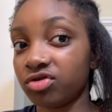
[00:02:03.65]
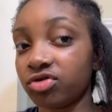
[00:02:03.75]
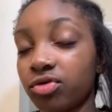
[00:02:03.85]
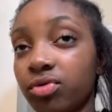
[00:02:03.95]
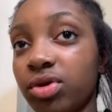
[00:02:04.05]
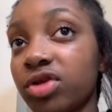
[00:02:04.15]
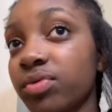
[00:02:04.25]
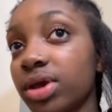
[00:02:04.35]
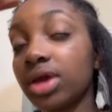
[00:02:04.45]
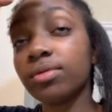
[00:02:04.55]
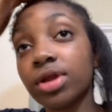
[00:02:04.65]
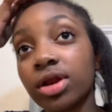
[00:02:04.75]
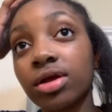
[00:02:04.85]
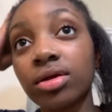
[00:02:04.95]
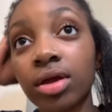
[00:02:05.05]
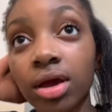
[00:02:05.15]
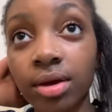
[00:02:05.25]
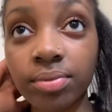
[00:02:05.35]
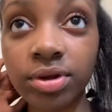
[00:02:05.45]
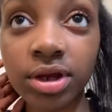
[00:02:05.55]
So that's why I keep it
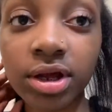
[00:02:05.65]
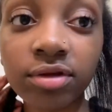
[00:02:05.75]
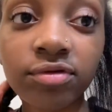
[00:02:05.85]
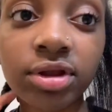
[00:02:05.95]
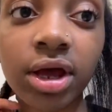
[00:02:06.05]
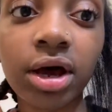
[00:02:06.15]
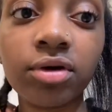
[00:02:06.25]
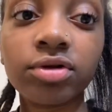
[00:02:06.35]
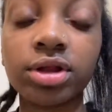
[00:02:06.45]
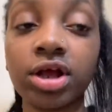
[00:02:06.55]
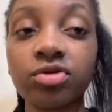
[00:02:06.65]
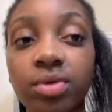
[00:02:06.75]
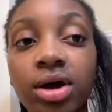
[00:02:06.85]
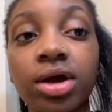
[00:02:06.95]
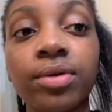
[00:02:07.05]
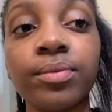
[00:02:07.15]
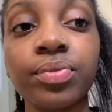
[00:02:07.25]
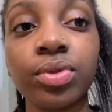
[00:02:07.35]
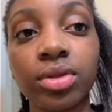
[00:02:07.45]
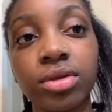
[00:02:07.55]
in protective styles, and that's why
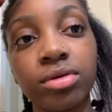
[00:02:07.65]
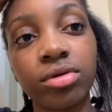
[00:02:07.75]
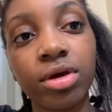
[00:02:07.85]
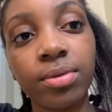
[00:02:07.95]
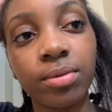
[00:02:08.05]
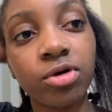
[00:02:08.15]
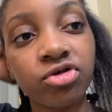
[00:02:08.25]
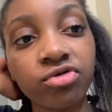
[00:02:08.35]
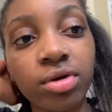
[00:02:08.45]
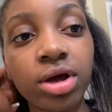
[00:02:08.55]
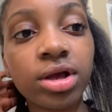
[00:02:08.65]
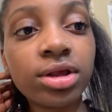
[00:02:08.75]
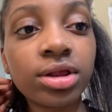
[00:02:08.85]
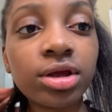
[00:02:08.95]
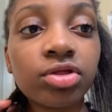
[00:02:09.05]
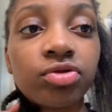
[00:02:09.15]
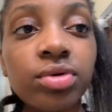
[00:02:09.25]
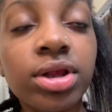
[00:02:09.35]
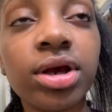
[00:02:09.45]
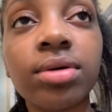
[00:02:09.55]
you keep it moisturized like
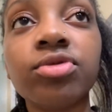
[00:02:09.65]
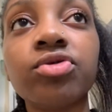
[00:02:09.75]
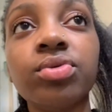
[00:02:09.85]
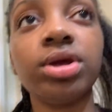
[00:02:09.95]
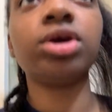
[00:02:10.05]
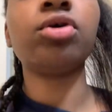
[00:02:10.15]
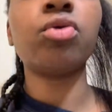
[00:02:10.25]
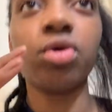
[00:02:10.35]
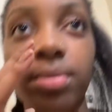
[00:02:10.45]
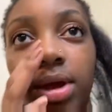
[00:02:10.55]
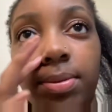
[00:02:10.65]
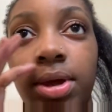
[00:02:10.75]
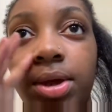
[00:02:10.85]
3 times a week, or maybe